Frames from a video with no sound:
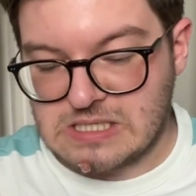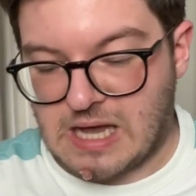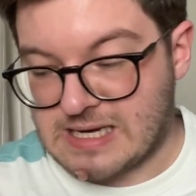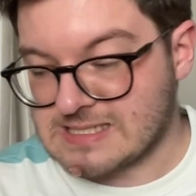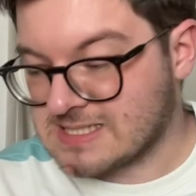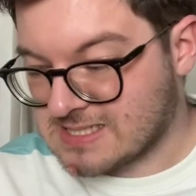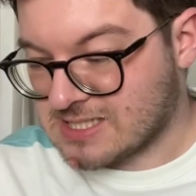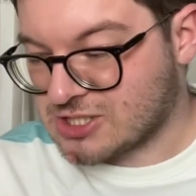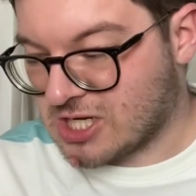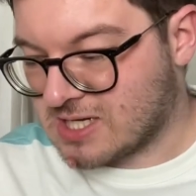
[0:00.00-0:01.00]
and it's a
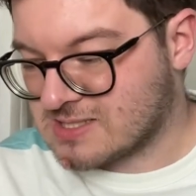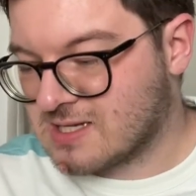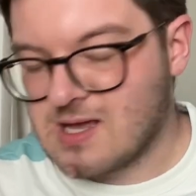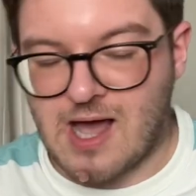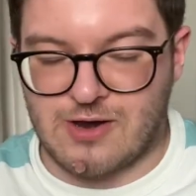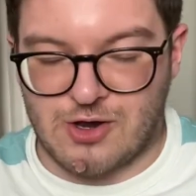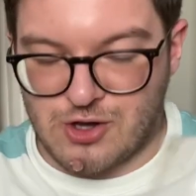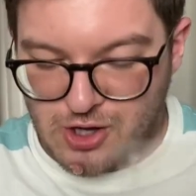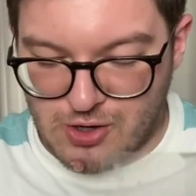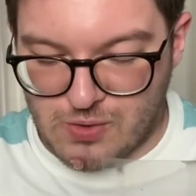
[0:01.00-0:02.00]
t-shirt, and I
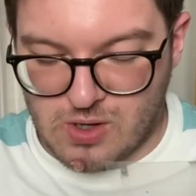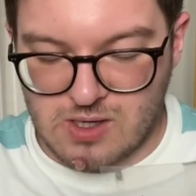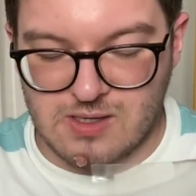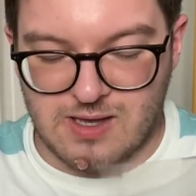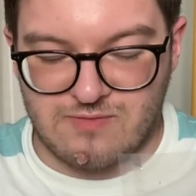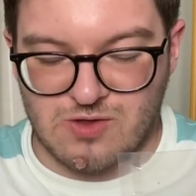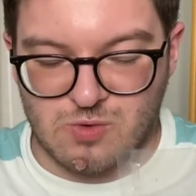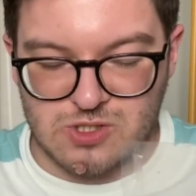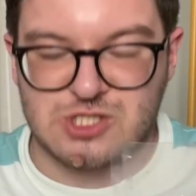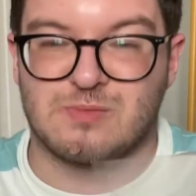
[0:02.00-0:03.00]
know if you
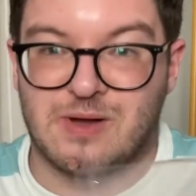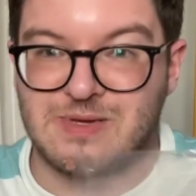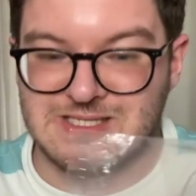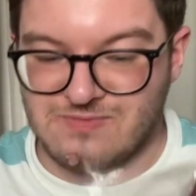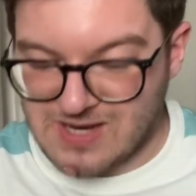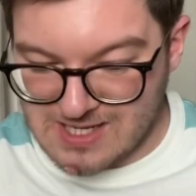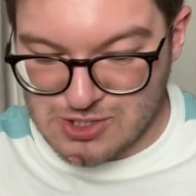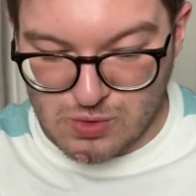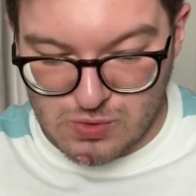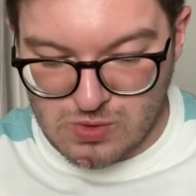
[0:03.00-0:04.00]
watched my Bits of Village
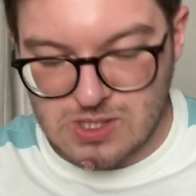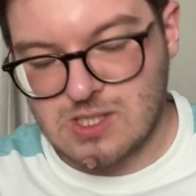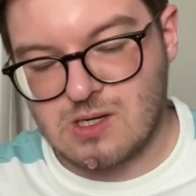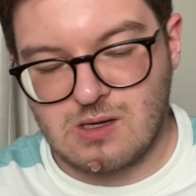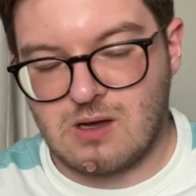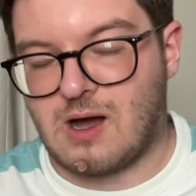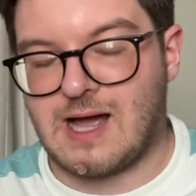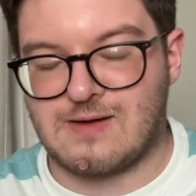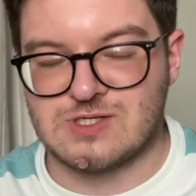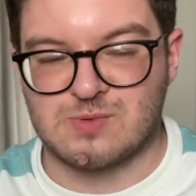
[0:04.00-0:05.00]
haul, I
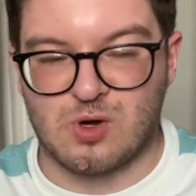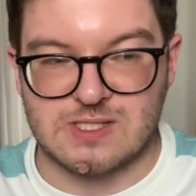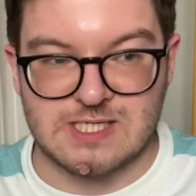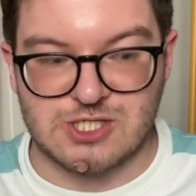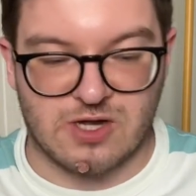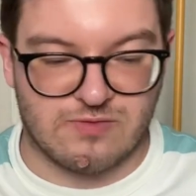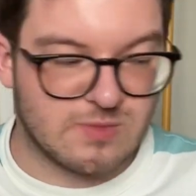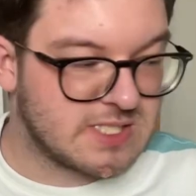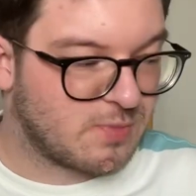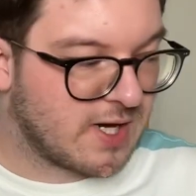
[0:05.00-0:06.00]
have just bought a t-shirt from
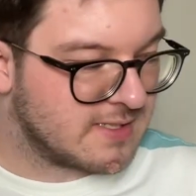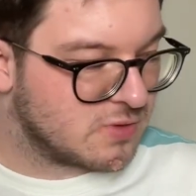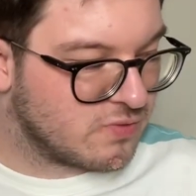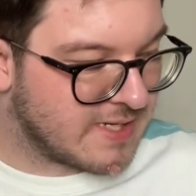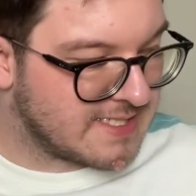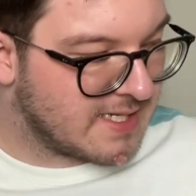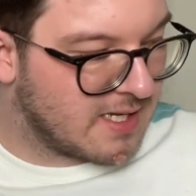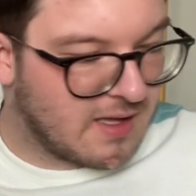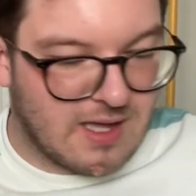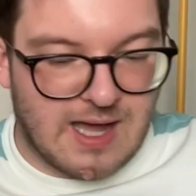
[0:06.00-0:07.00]
this brand already.
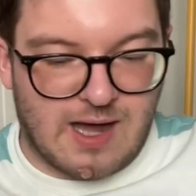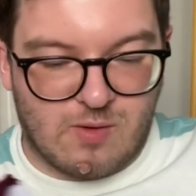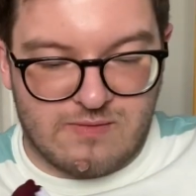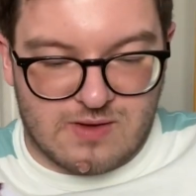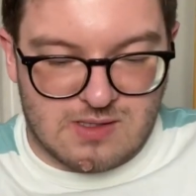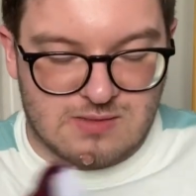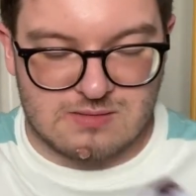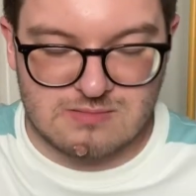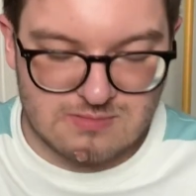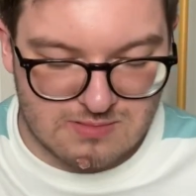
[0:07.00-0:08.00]
However,
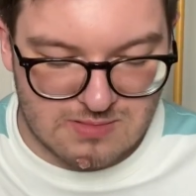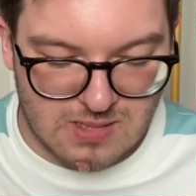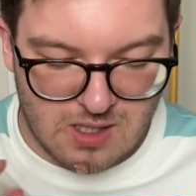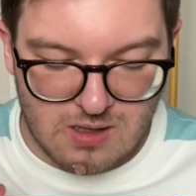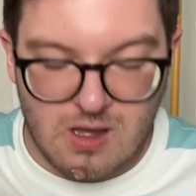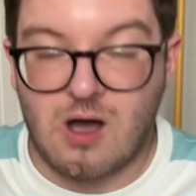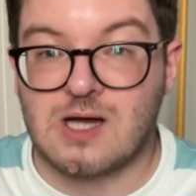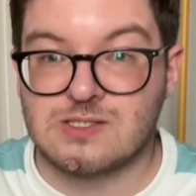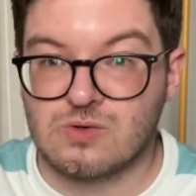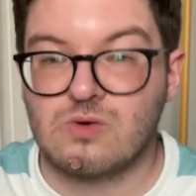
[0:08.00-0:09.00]
I
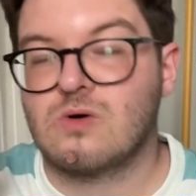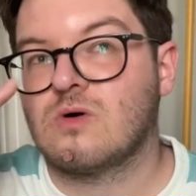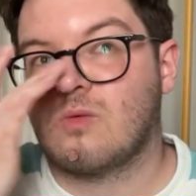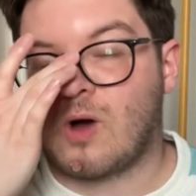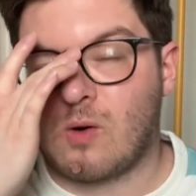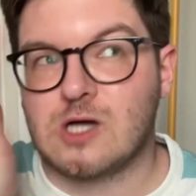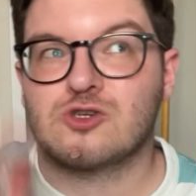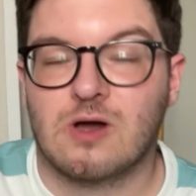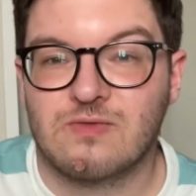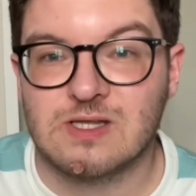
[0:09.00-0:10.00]
saw, well, I
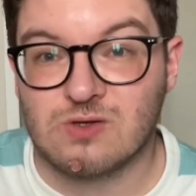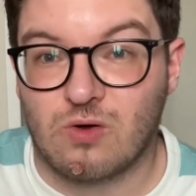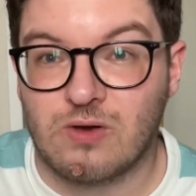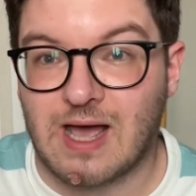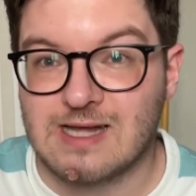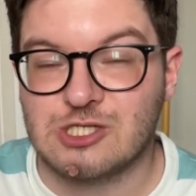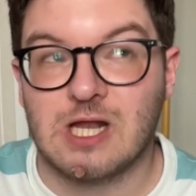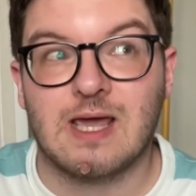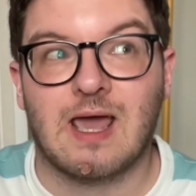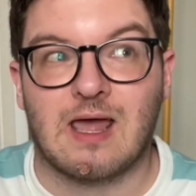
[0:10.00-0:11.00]
tried this on
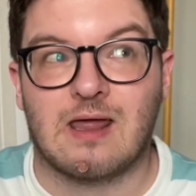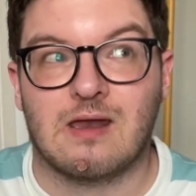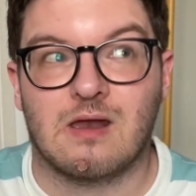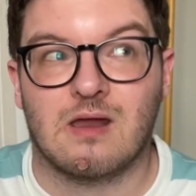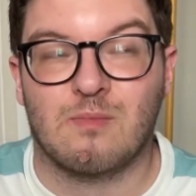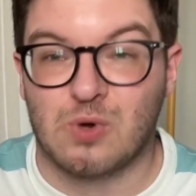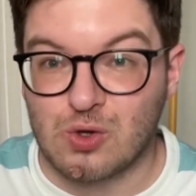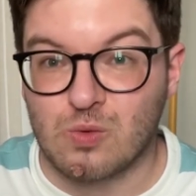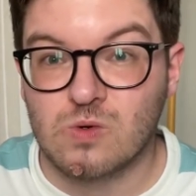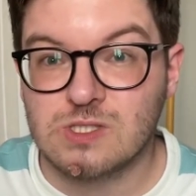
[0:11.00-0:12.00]
actually in
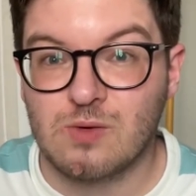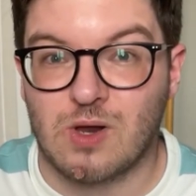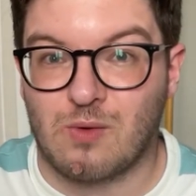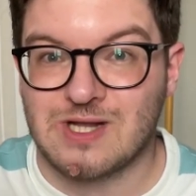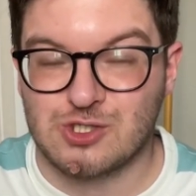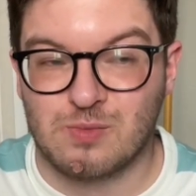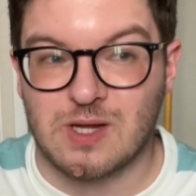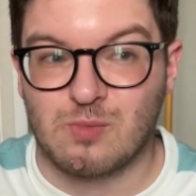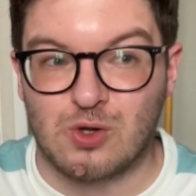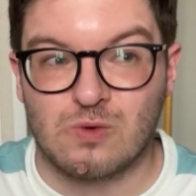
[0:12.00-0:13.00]
Bluewater when I went
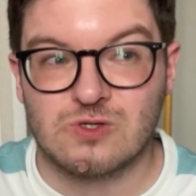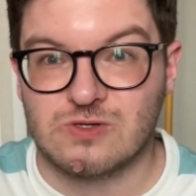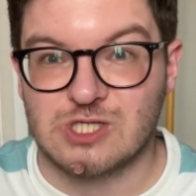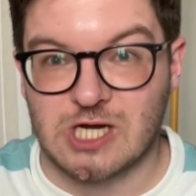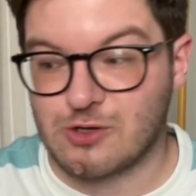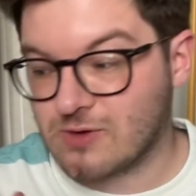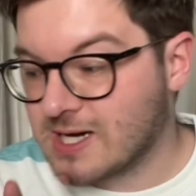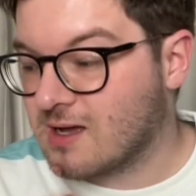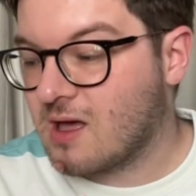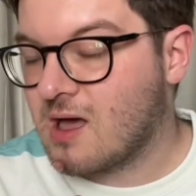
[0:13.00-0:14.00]
shopping in Bluewater in January